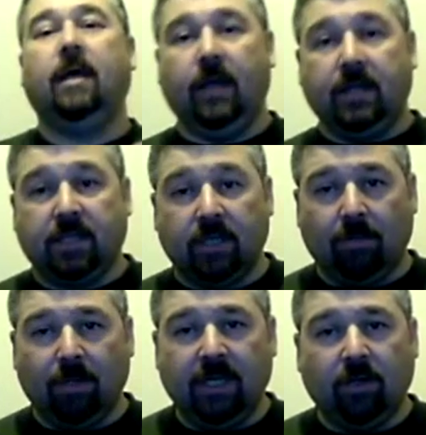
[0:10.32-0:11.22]
it's the
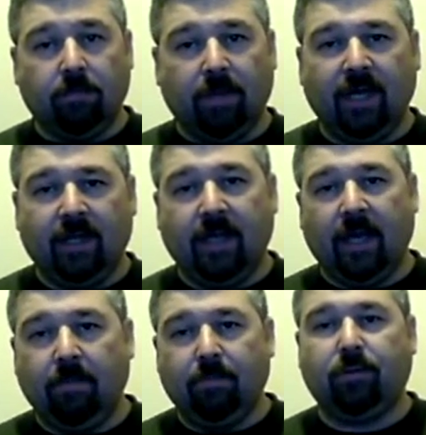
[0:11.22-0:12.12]
Double Eagle Benelli
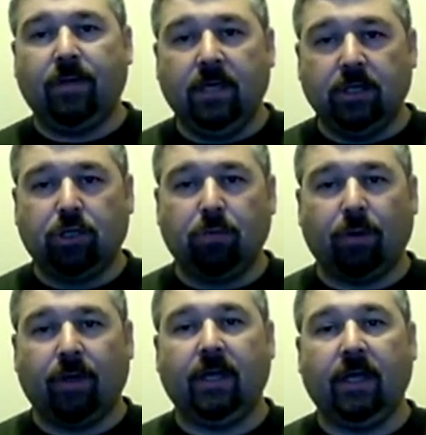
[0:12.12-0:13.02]
M3
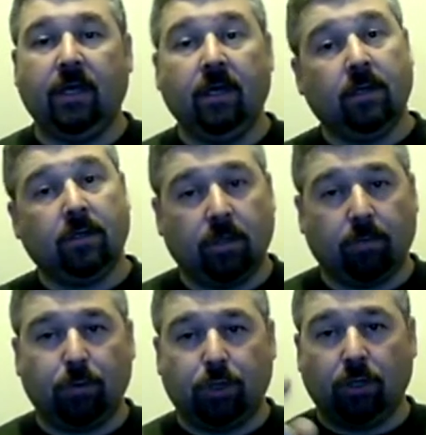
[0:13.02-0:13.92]
Super-90
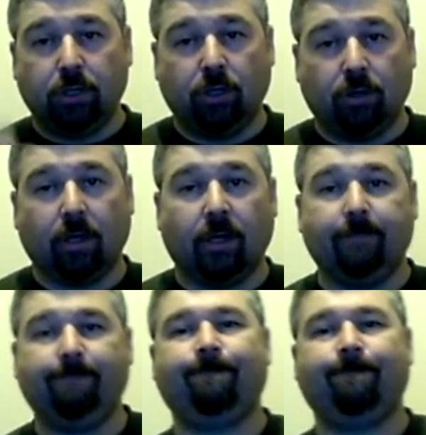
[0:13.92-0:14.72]
triple shot shotgun.